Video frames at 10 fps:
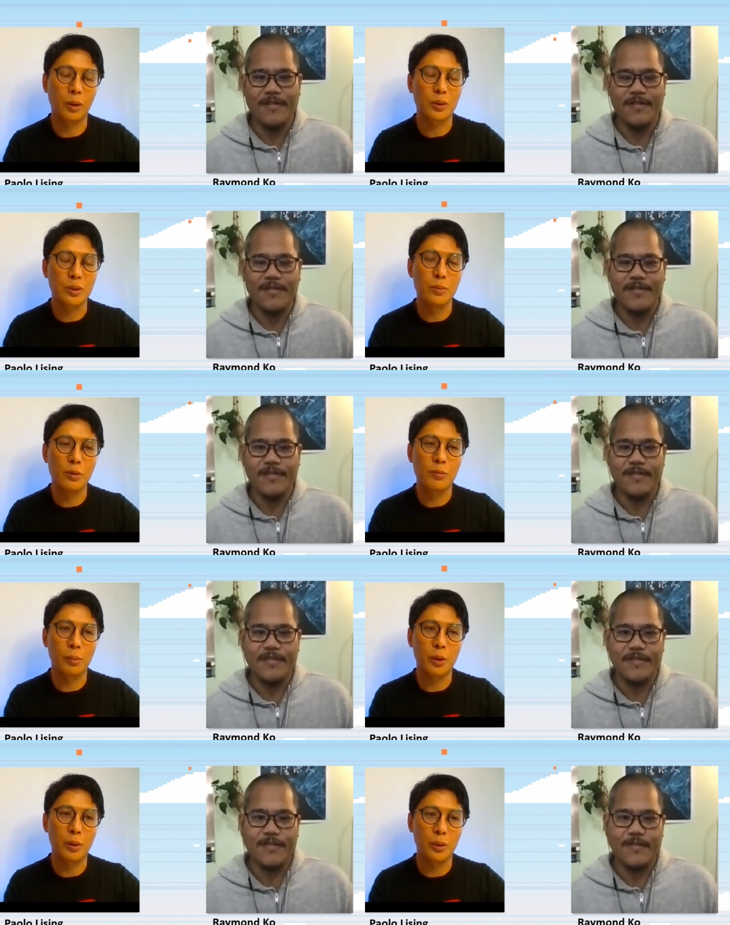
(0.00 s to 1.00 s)
Speaker 1: uh, to move
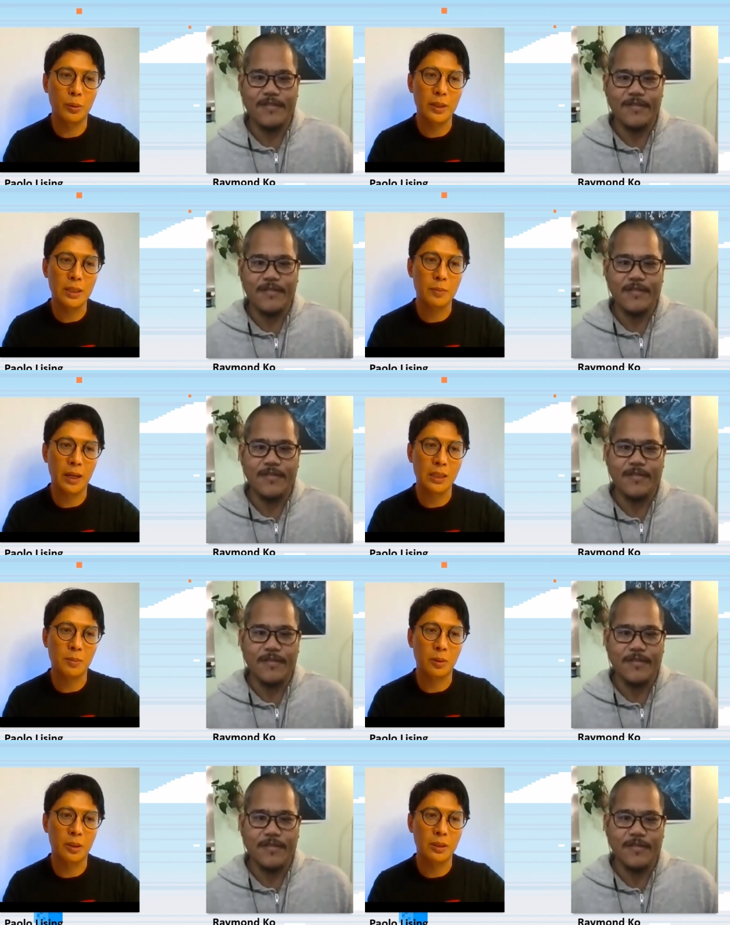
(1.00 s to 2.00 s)
from your U.S.
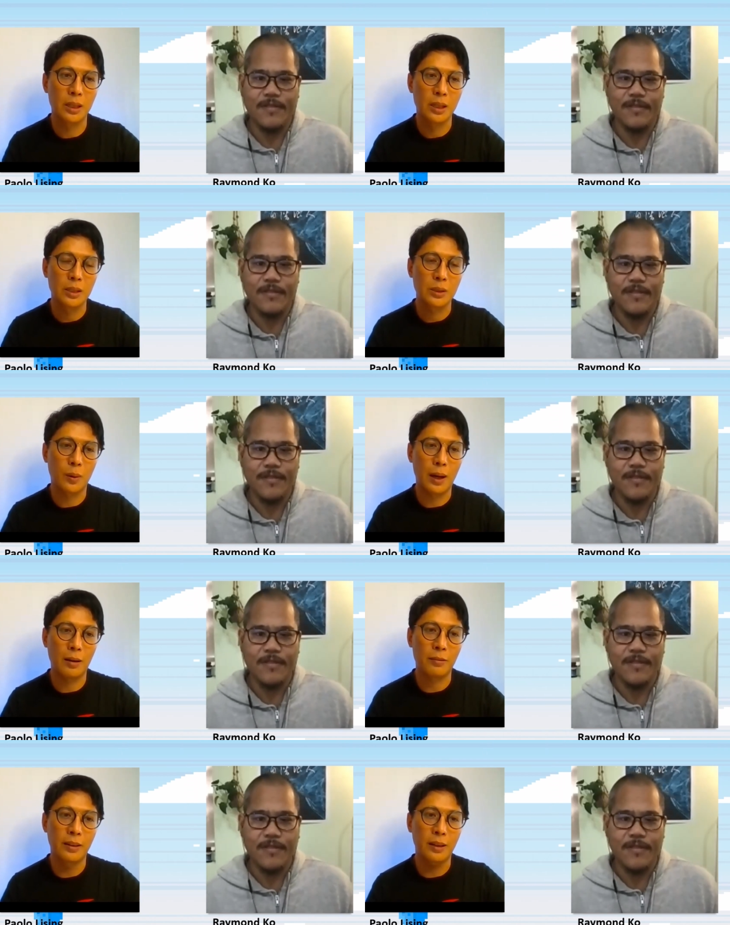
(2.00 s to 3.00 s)
passport to
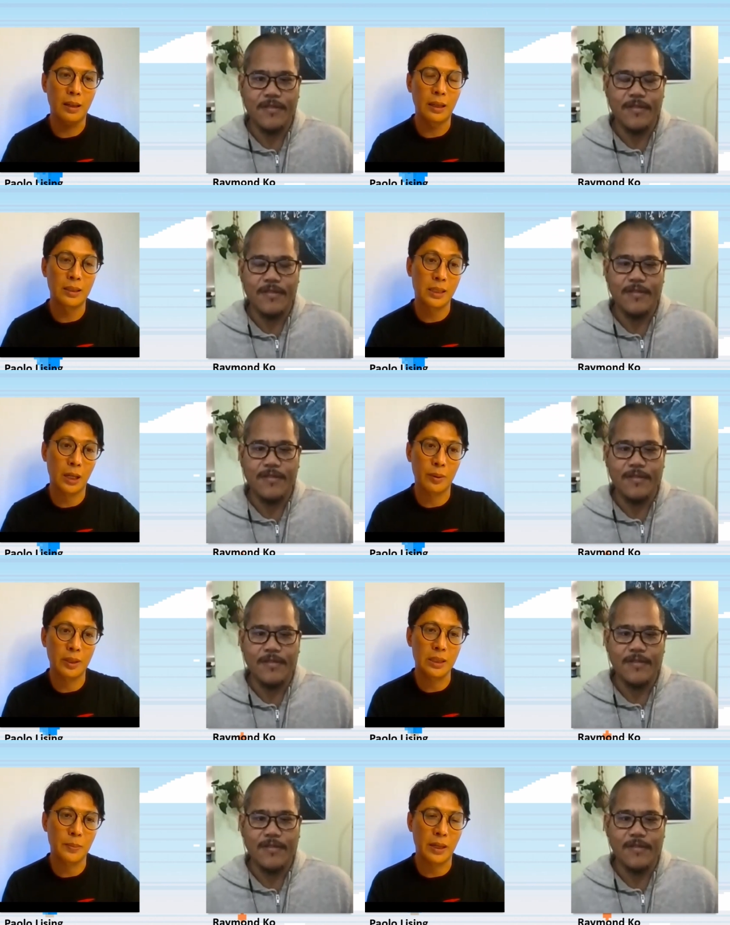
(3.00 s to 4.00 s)
having a
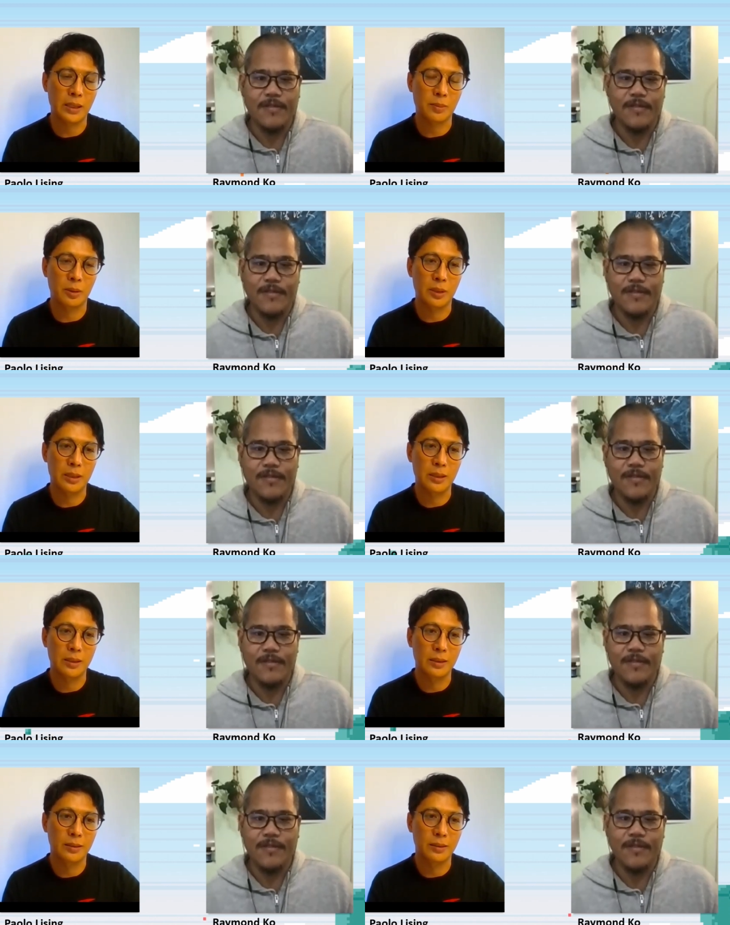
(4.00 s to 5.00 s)
Taiwanese passport?
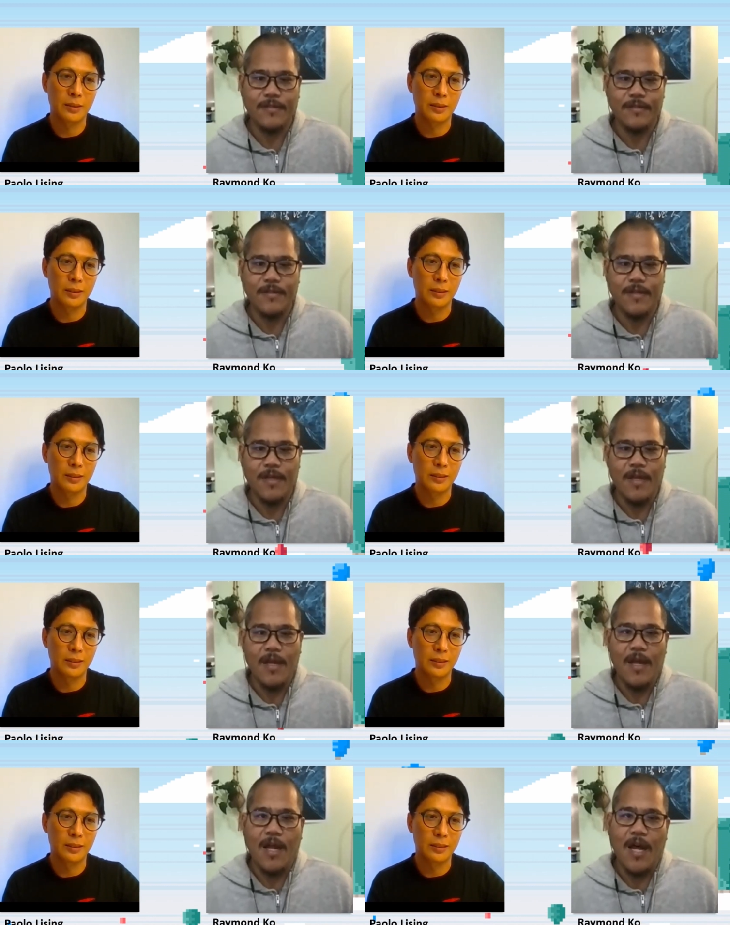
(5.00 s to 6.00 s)

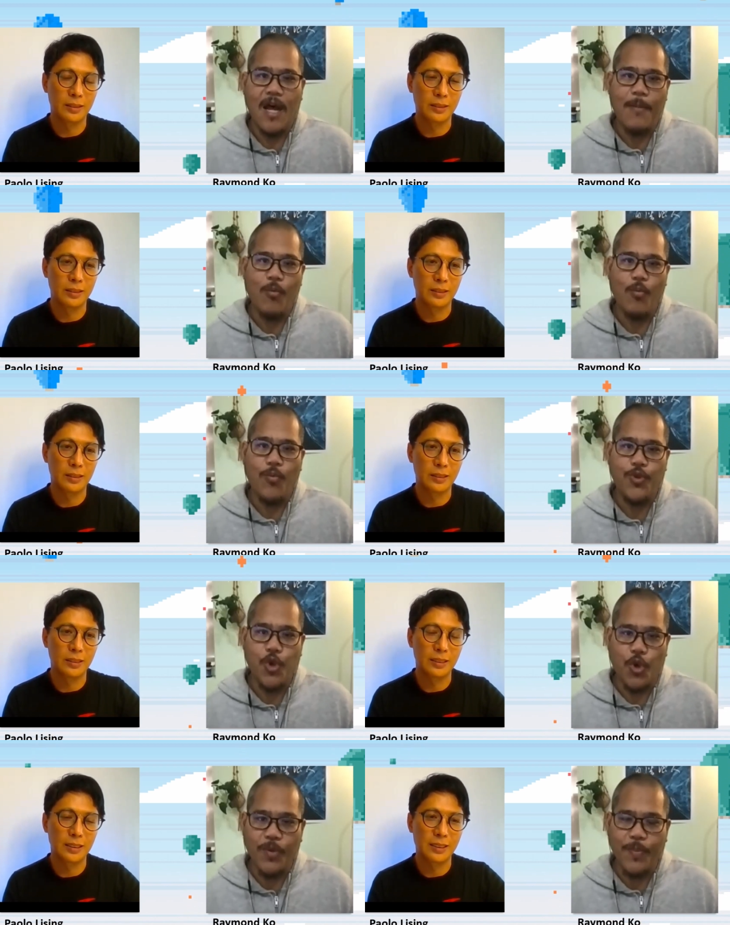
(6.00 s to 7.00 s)
Speaker 2: Uh,
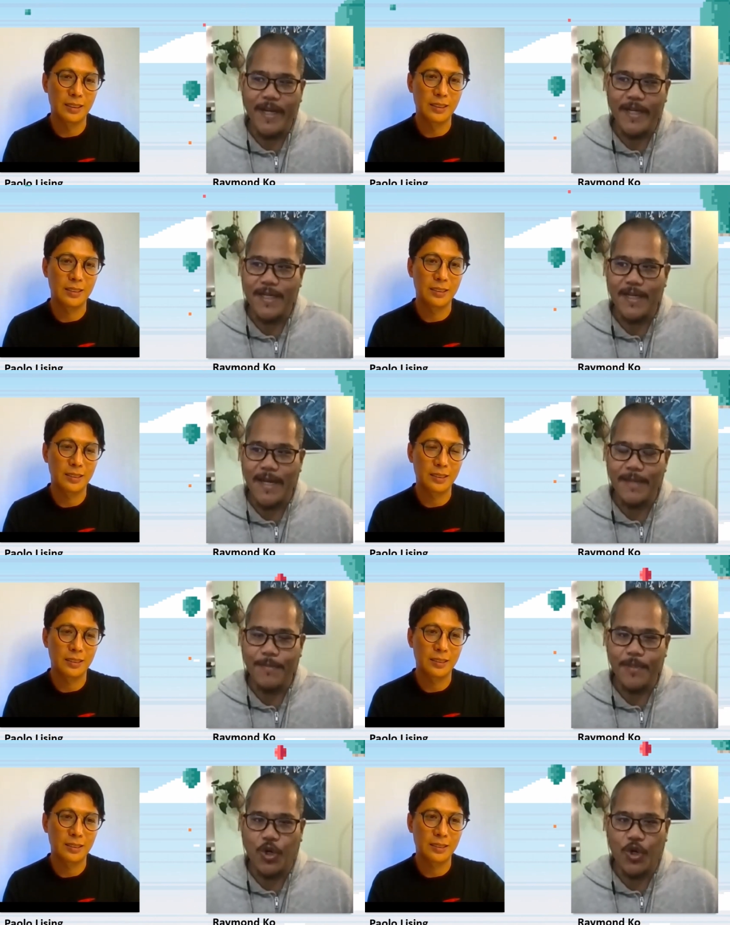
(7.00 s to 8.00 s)
during my, my
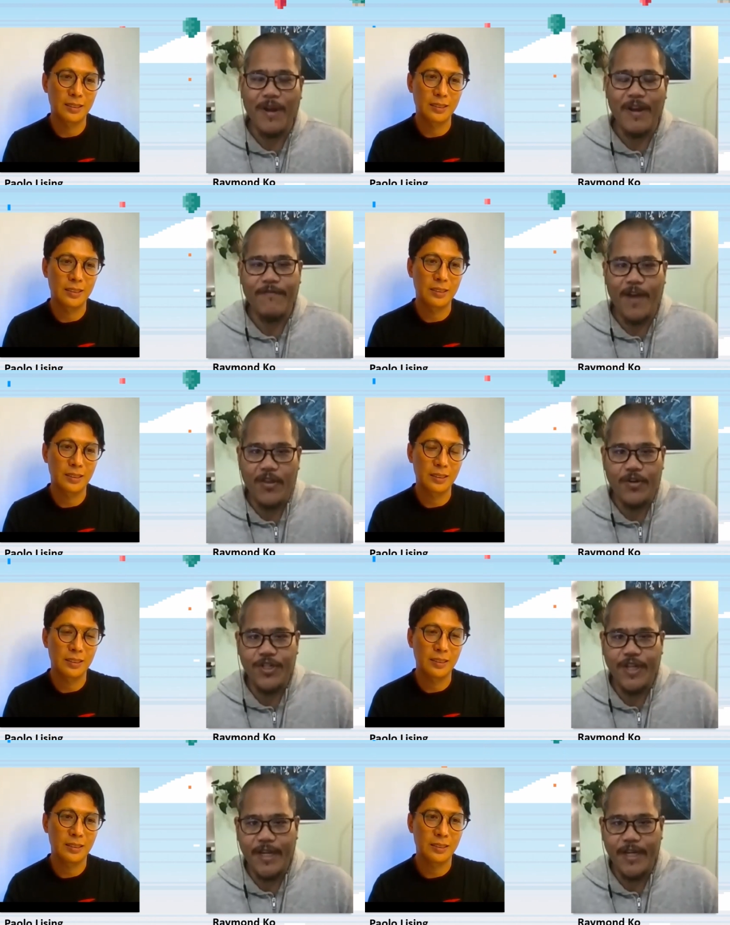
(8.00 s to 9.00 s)
during my father's
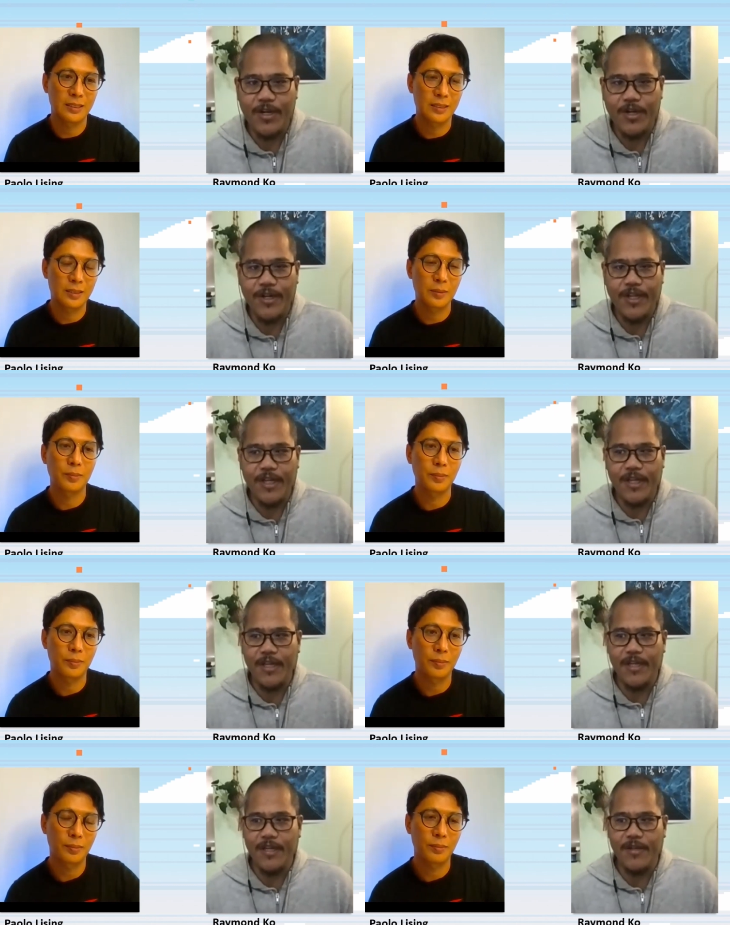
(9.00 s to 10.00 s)
stay here,
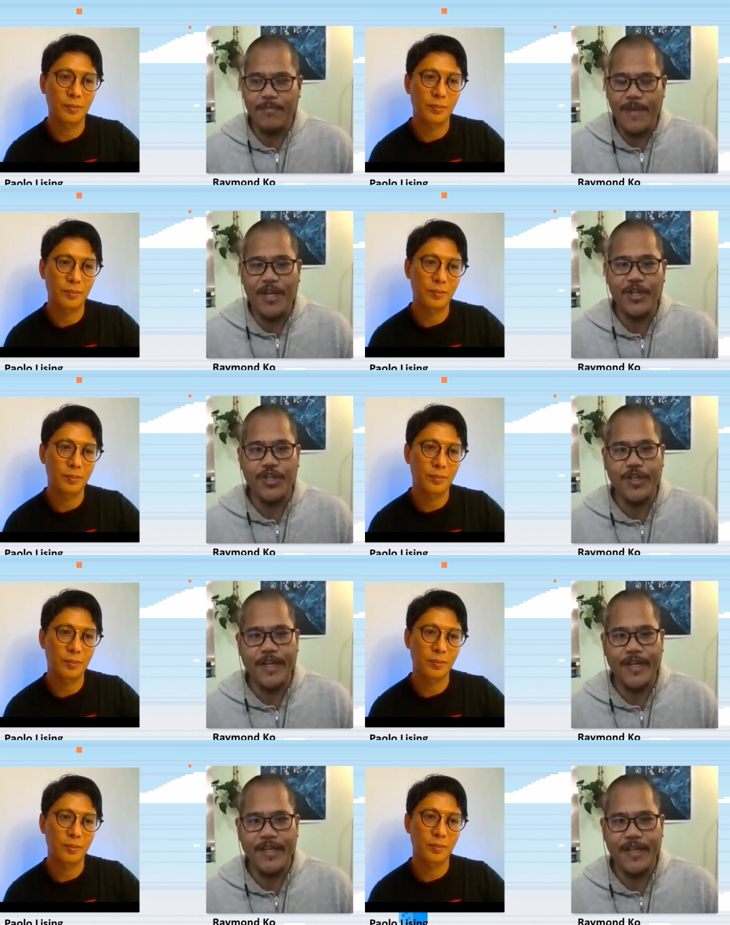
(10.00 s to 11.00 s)
he managed to
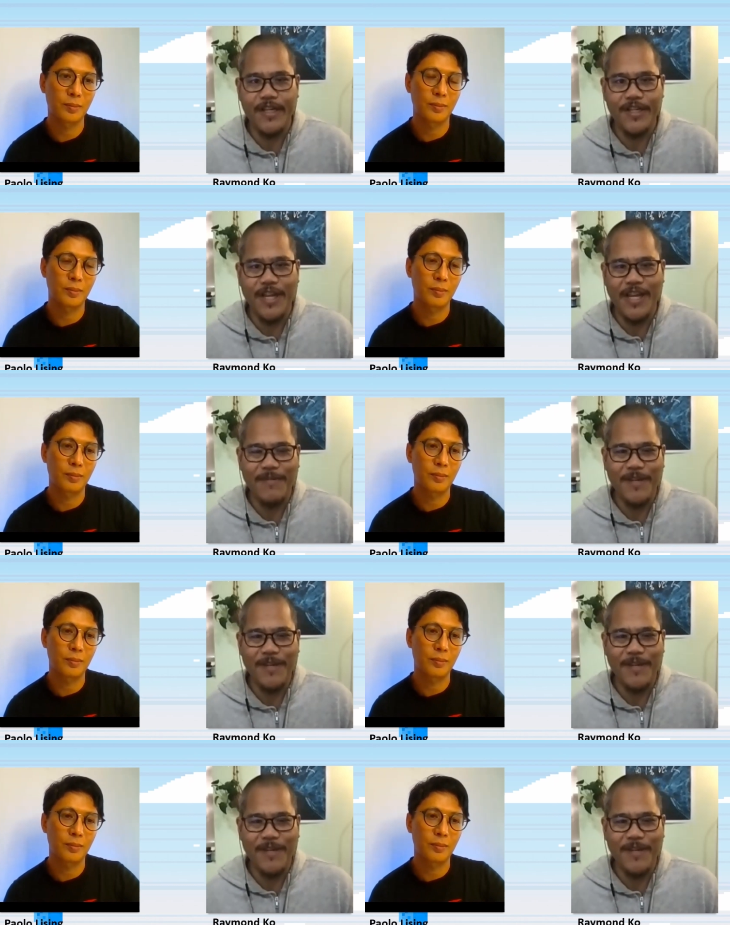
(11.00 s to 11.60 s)
get his name